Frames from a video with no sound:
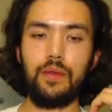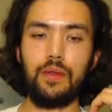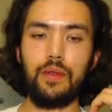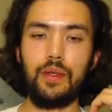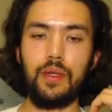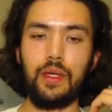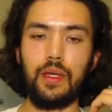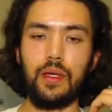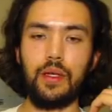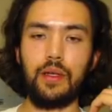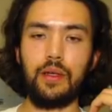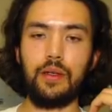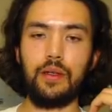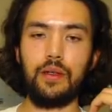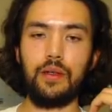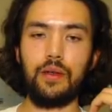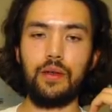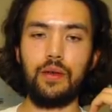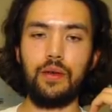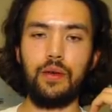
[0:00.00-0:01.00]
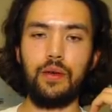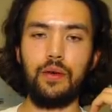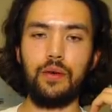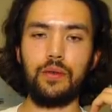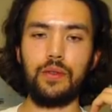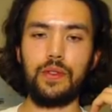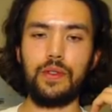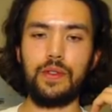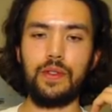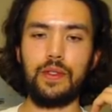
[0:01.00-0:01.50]
And,
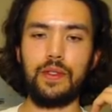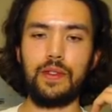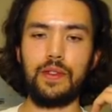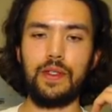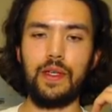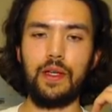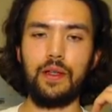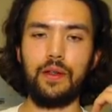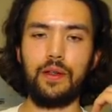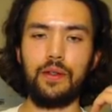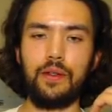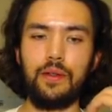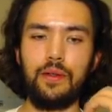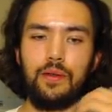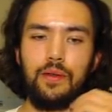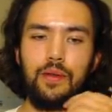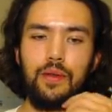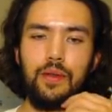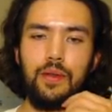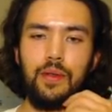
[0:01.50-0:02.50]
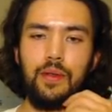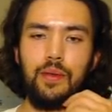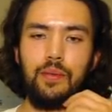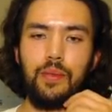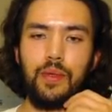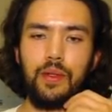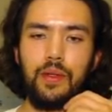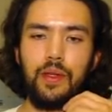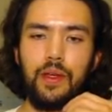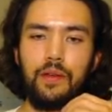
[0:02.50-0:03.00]
oh, just an Assailant.
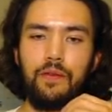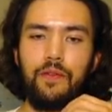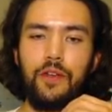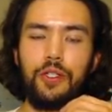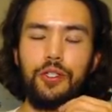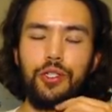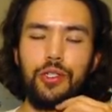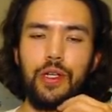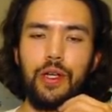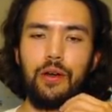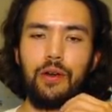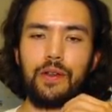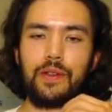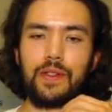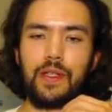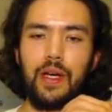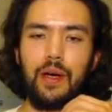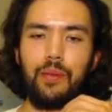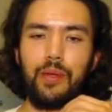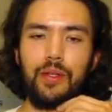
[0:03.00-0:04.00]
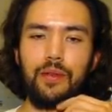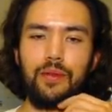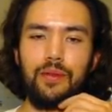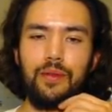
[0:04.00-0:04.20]
But, like, Visionary's coming.